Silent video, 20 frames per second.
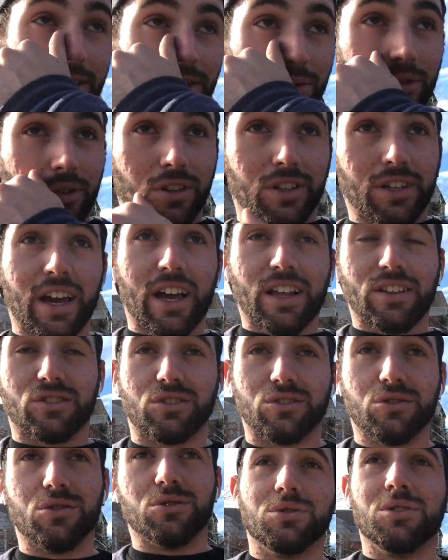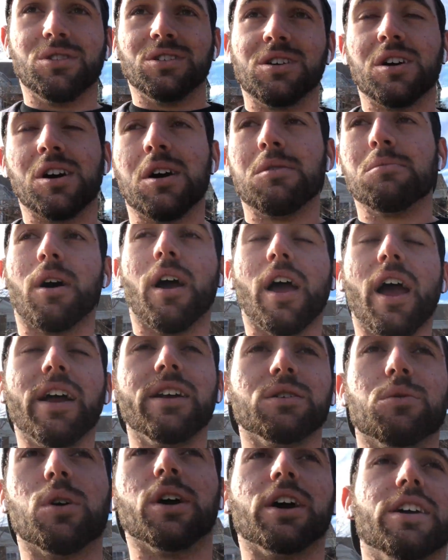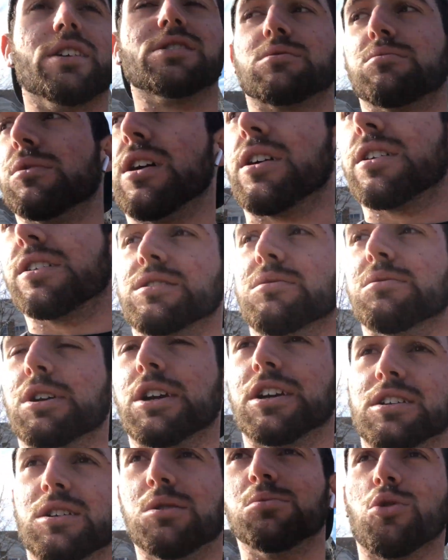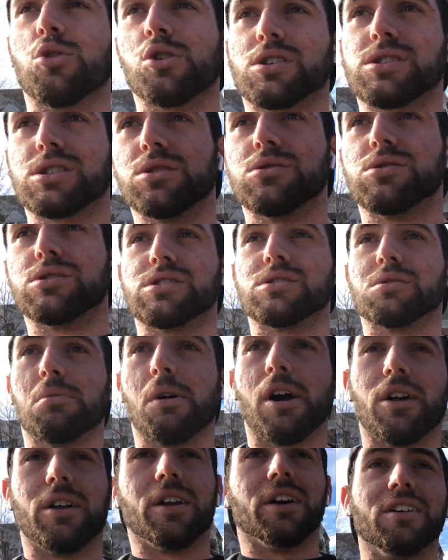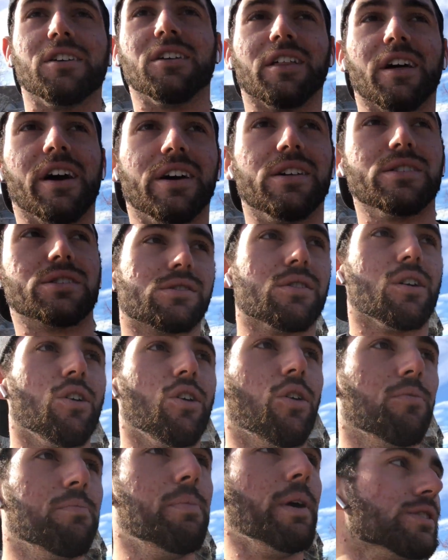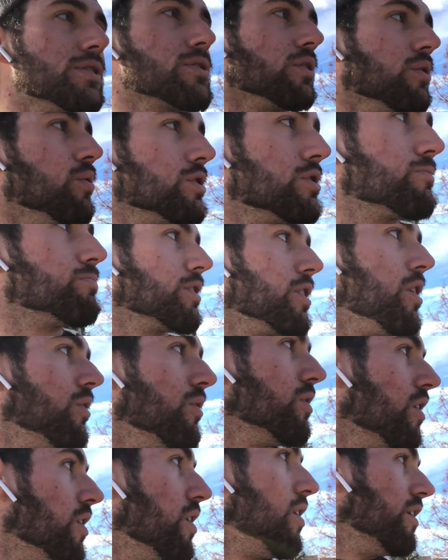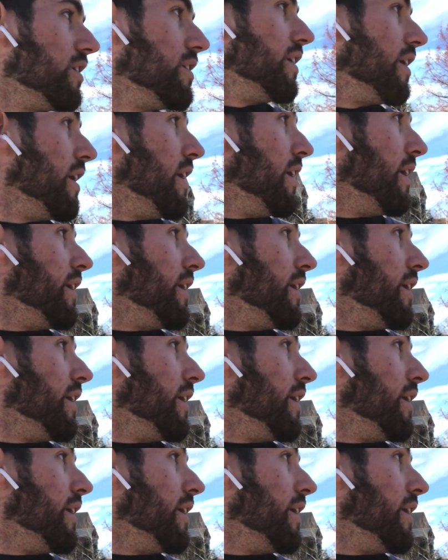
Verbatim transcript: to really get to. But anyways, I'm not gonna make any more excuses about any of that. So basically, what's been going on